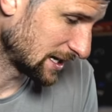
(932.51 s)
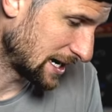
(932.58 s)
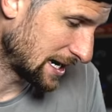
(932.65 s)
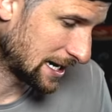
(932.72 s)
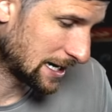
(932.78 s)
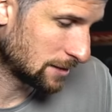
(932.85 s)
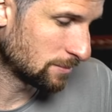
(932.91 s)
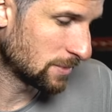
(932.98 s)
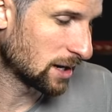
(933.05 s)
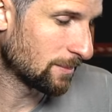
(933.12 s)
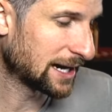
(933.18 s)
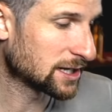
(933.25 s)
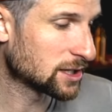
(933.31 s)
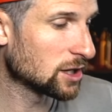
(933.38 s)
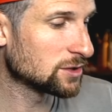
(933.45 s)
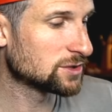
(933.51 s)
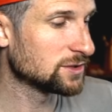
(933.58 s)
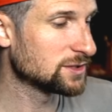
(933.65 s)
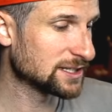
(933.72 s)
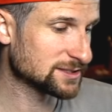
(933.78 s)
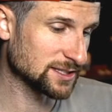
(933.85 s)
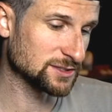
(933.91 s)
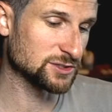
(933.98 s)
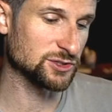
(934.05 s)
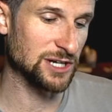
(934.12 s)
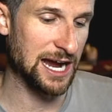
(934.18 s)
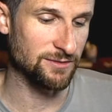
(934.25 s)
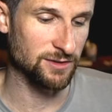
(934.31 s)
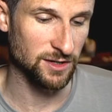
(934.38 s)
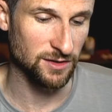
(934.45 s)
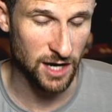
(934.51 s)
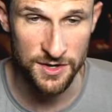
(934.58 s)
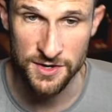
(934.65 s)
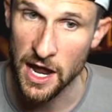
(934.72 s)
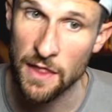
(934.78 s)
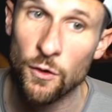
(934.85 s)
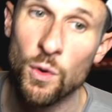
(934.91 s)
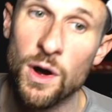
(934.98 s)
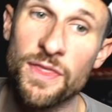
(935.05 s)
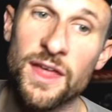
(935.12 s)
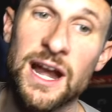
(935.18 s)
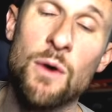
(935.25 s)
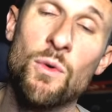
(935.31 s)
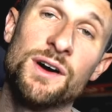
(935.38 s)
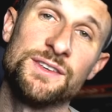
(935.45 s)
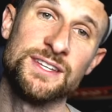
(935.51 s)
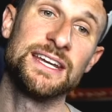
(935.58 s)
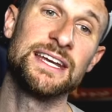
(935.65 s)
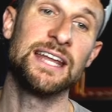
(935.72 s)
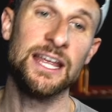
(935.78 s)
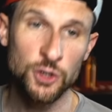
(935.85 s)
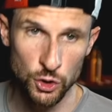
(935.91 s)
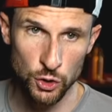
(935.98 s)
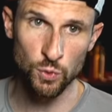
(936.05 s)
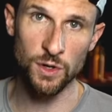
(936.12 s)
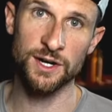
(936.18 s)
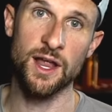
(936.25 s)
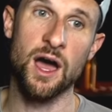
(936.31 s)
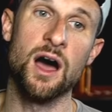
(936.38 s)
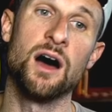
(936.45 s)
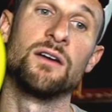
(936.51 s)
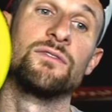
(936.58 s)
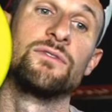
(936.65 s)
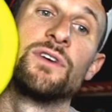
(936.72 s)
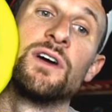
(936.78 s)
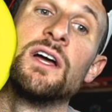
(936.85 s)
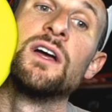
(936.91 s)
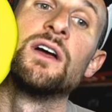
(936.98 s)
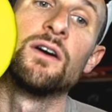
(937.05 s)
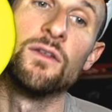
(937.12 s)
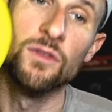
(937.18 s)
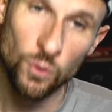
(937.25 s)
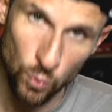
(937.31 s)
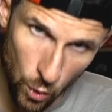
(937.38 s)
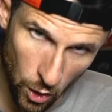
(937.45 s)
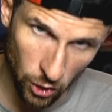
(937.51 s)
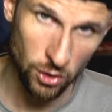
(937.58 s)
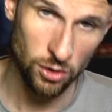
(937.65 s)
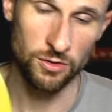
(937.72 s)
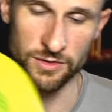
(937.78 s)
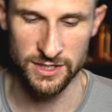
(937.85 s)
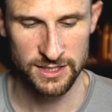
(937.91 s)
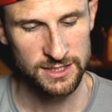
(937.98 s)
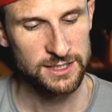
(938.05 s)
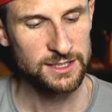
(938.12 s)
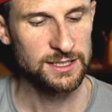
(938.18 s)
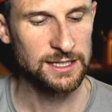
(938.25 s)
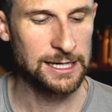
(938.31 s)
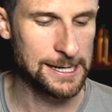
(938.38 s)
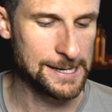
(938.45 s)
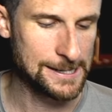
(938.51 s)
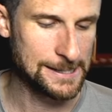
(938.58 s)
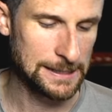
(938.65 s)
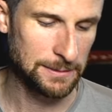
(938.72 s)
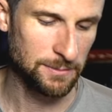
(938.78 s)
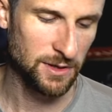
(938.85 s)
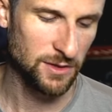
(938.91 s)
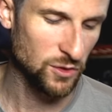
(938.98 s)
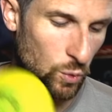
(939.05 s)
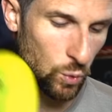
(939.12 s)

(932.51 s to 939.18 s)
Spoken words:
My go-to distance driver, another one that I want to get a new one of, the World. The